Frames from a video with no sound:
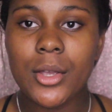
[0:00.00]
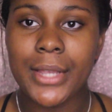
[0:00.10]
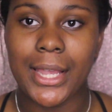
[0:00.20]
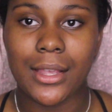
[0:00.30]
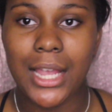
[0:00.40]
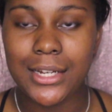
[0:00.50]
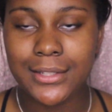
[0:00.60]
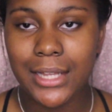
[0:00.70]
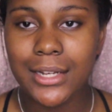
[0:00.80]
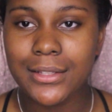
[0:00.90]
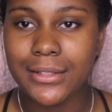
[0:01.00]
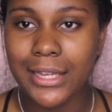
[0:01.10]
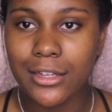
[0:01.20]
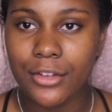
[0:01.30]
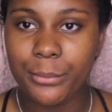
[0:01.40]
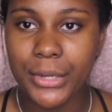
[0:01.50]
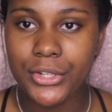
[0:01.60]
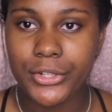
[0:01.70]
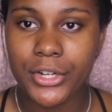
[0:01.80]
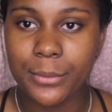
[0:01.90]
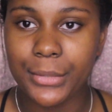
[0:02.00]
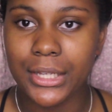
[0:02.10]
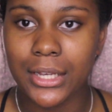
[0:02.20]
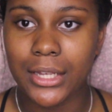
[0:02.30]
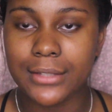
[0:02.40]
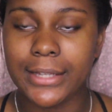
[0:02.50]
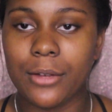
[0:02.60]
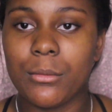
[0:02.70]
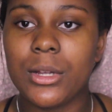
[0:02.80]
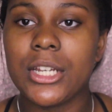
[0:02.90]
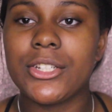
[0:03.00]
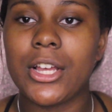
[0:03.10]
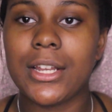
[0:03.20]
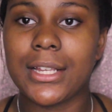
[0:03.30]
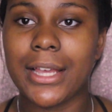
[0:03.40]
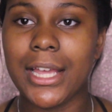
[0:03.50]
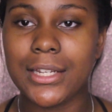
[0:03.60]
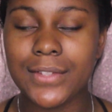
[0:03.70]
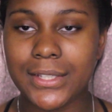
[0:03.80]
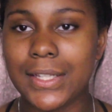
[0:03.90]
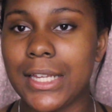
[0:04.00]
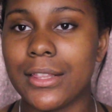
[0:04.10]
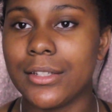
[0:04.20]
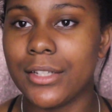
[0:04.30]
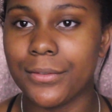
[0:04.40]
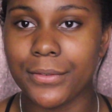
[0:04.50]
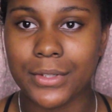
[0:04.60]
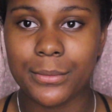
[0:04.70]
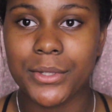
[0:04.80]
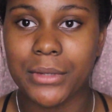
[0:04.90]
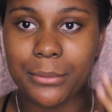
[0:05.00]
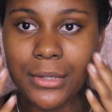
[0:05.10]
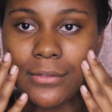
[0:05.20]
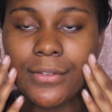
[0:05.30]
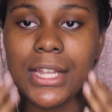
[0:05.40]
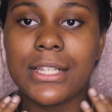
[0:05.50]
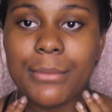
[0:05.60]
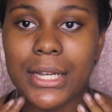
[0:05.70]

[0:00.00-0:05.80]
Okay, I decided to take off my shirt because I wanted y'all to kind of see the difference between my face,